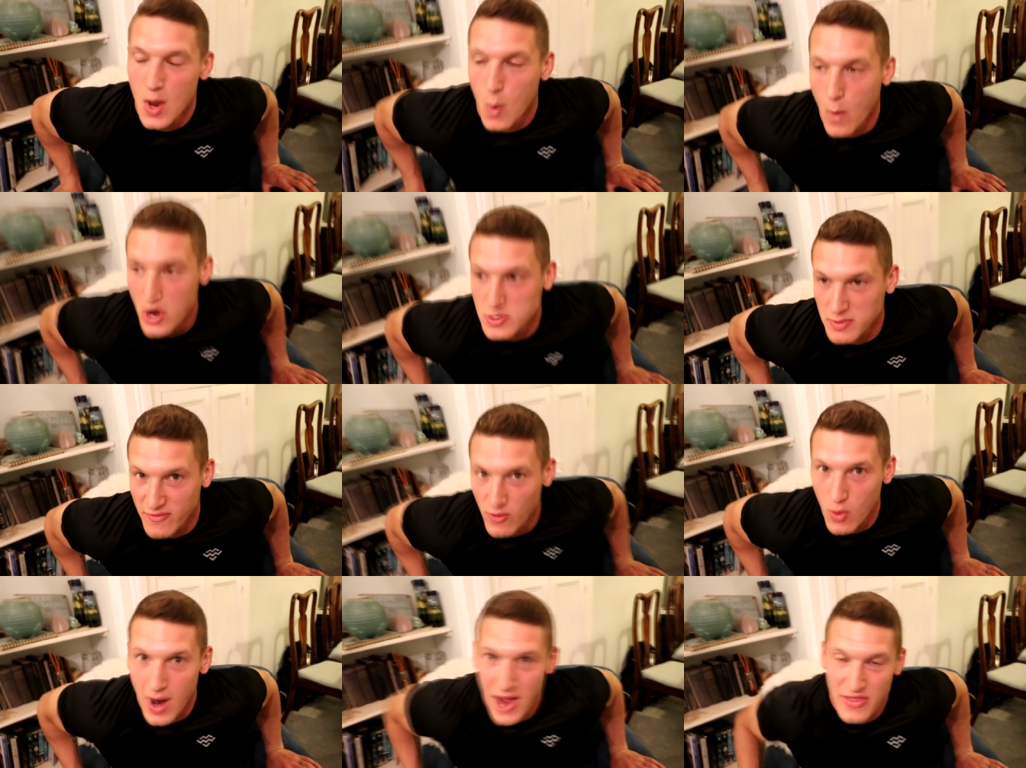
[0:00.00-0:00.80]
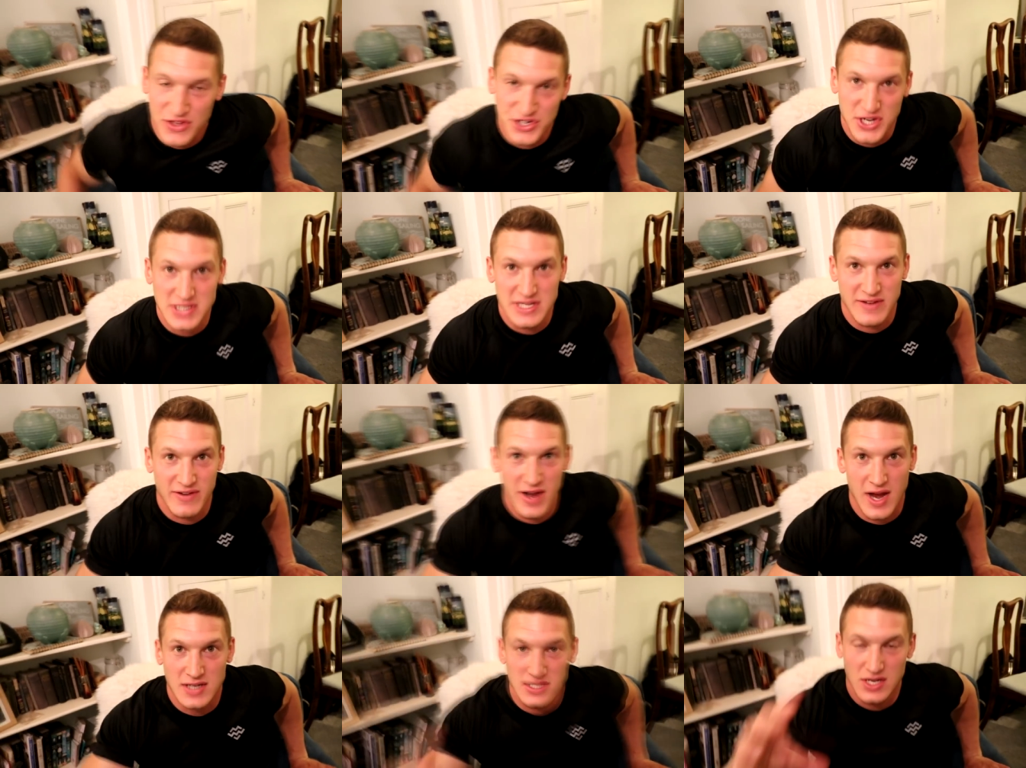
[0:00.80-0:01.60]
whereas before I had the
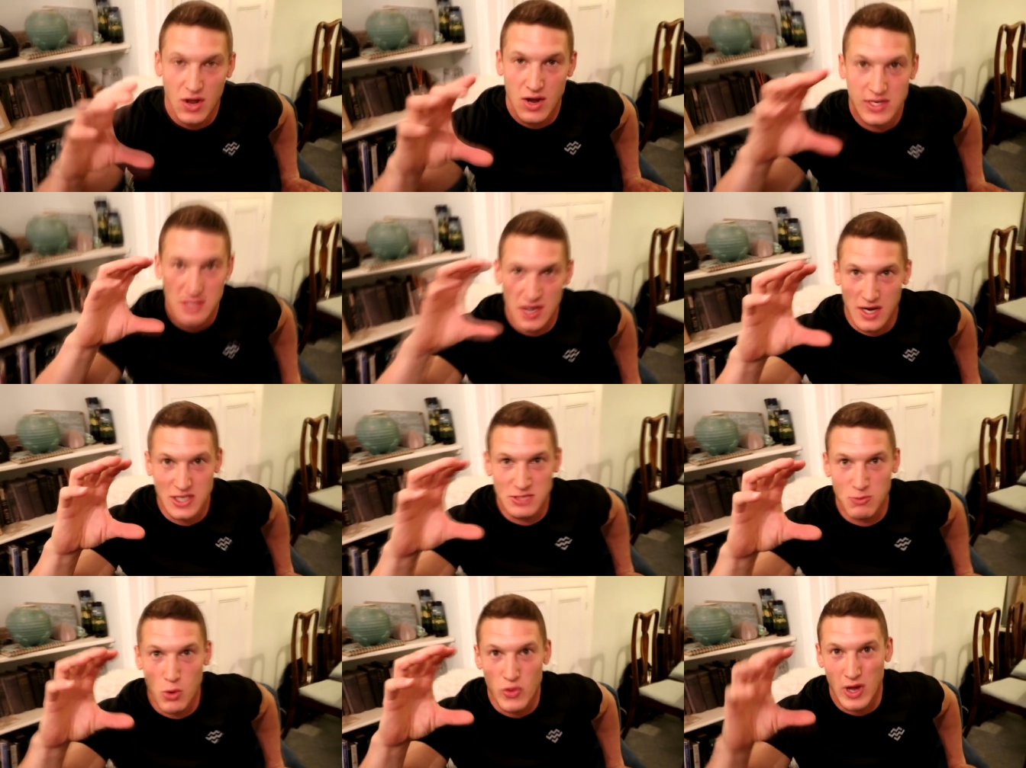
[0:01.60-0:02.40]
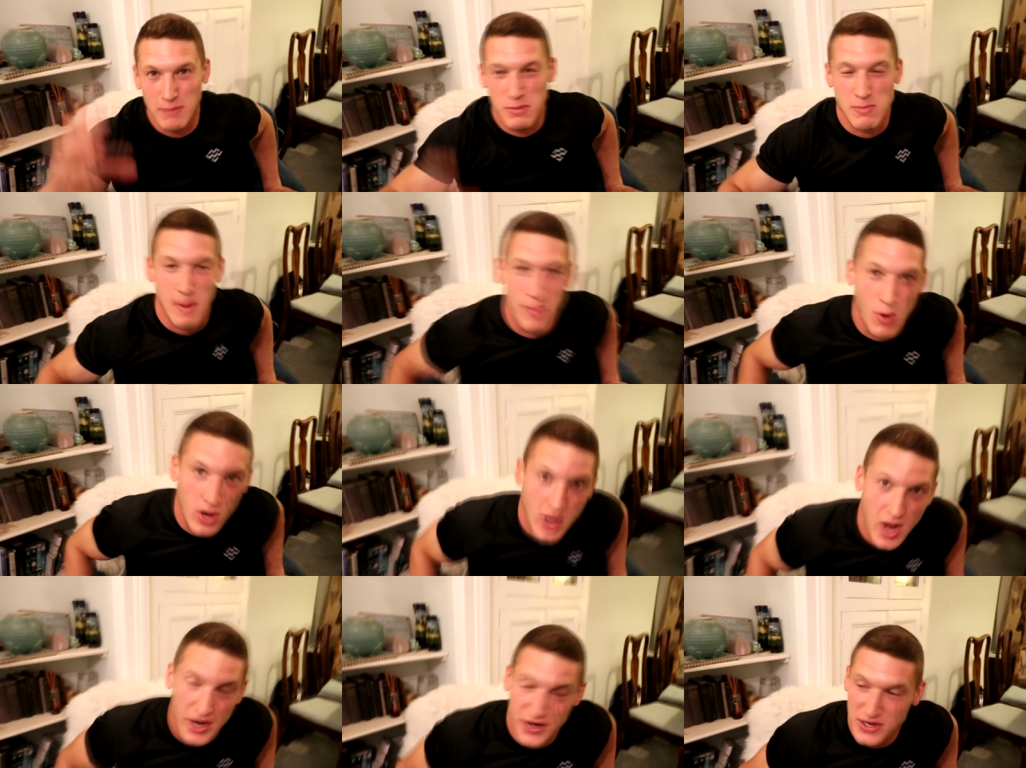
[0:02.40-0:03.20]
G7X, a nice kind of small thing, but my
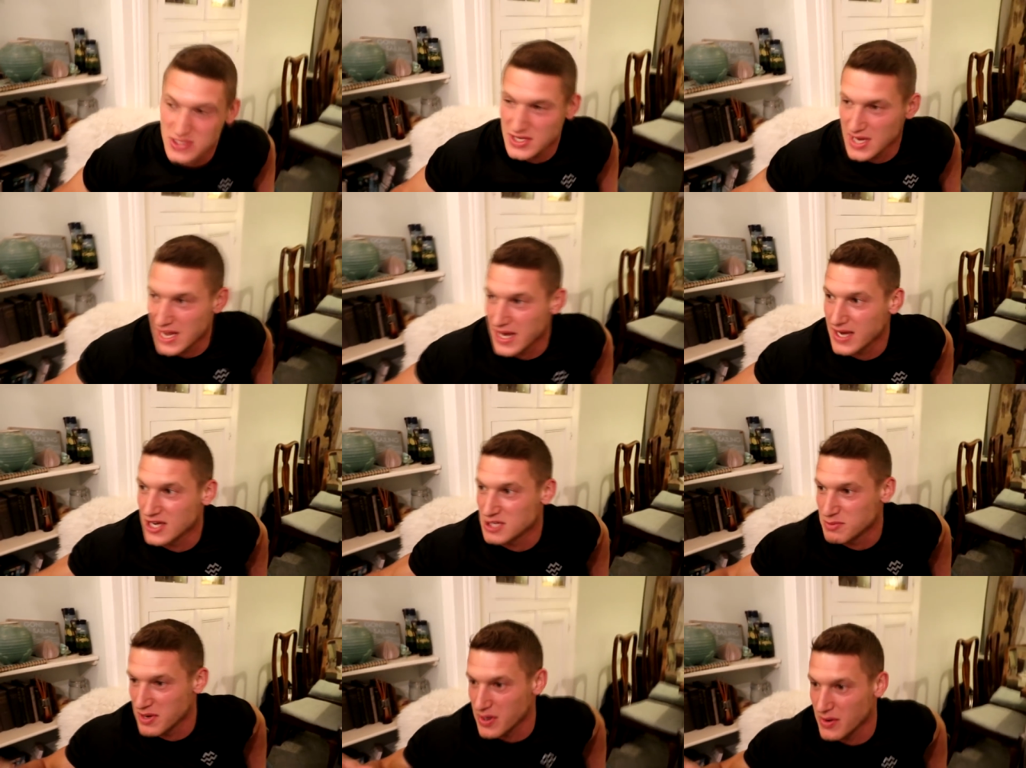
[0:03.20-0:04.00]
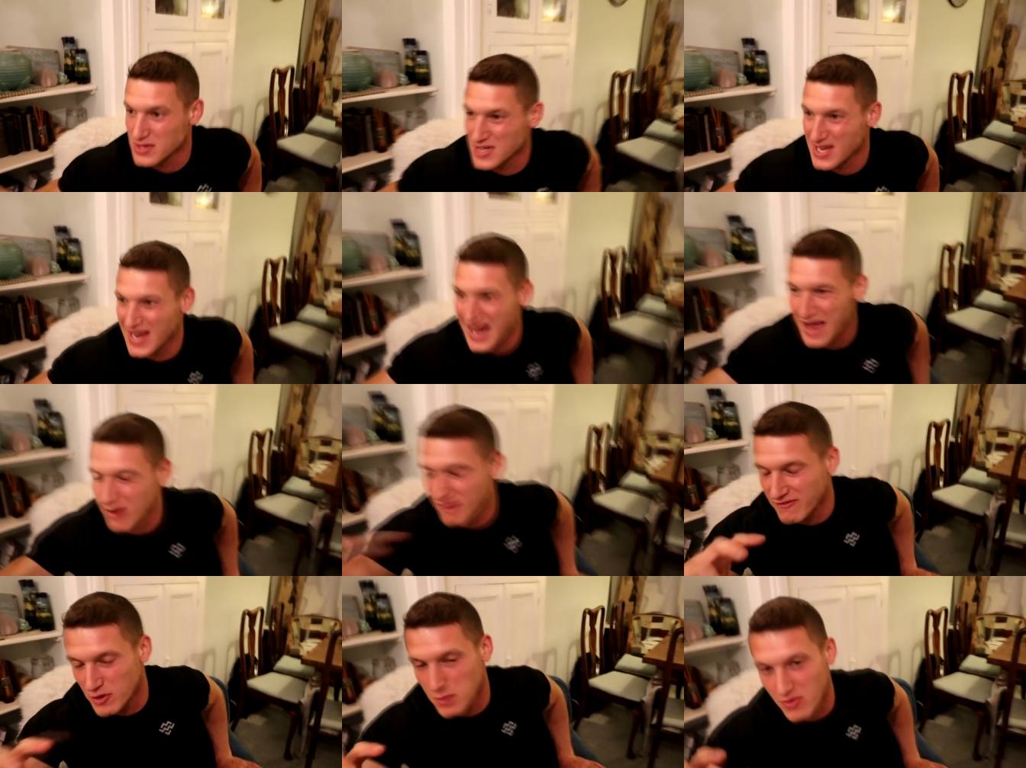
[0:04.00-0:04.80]
pocket I could just inconspicuously get out
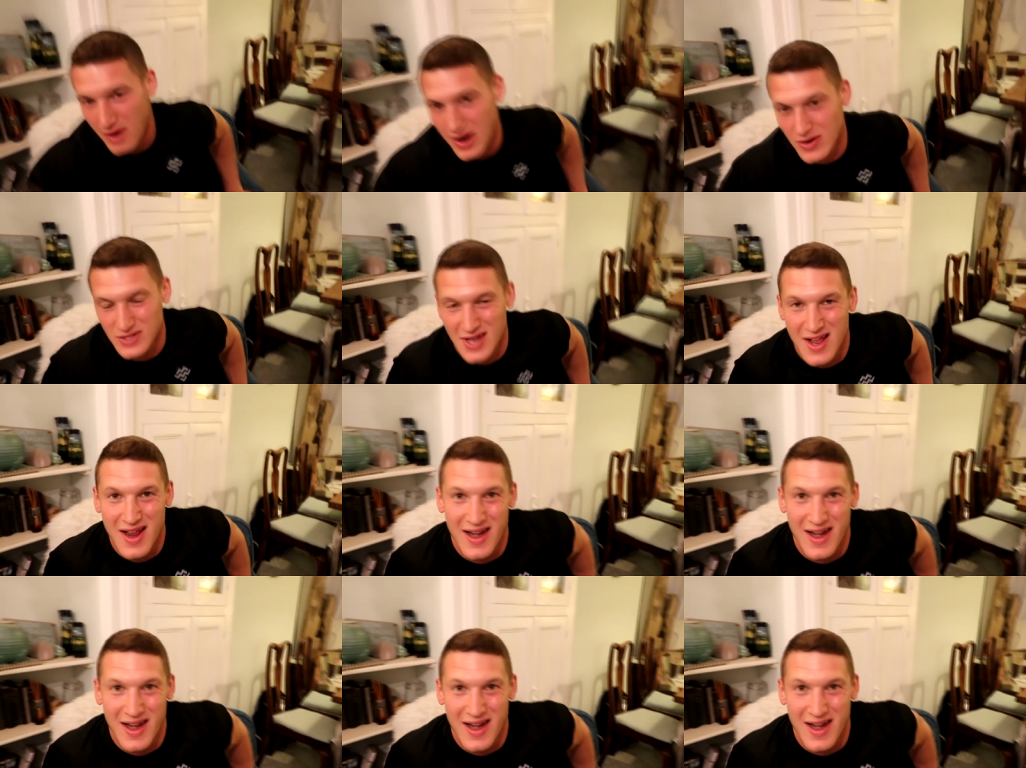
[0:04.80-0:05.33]
and film around.